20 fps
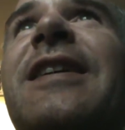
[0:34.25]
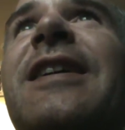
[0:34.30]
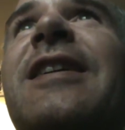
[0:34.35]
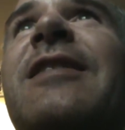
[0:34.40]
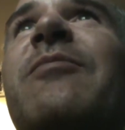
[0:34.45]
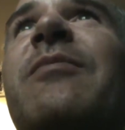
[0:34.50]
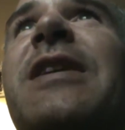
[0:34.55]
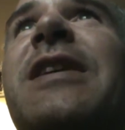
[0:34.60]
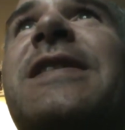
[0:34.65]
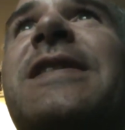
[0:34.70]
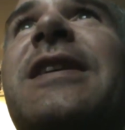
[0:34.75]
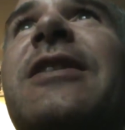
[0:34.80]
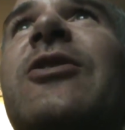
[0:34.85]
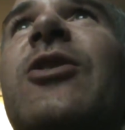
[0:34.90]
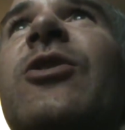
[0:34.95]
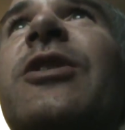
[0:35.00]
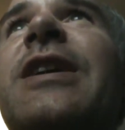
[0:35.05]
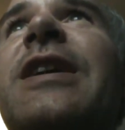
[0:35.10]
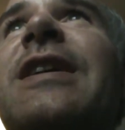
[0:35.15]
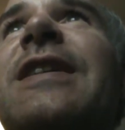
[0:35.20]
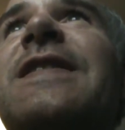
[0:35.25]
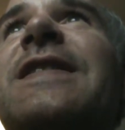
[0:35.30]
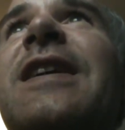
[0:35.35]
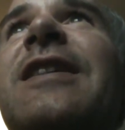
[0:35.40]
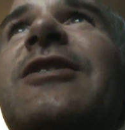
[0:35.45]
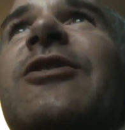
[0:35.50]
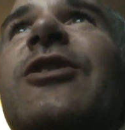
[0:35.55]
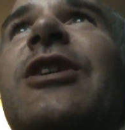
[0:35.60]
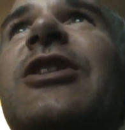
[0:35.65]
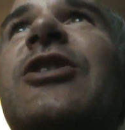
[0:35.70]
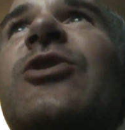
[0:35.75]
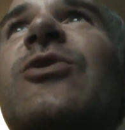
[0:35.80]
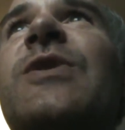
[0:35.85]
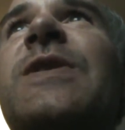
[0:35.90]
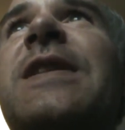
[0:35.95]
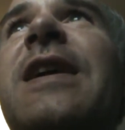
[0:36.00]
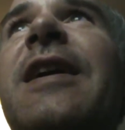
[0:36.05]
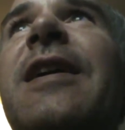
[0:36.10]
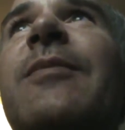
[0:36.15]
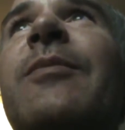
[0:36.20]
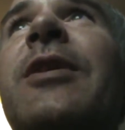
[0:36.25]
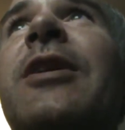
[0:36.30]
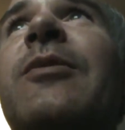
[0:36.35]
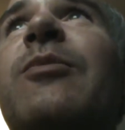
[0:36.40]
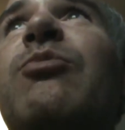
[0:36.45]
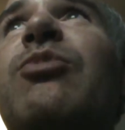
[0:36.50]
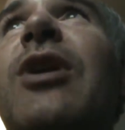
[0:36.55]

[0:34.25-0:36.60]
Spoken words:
It means they're going to continue to use them,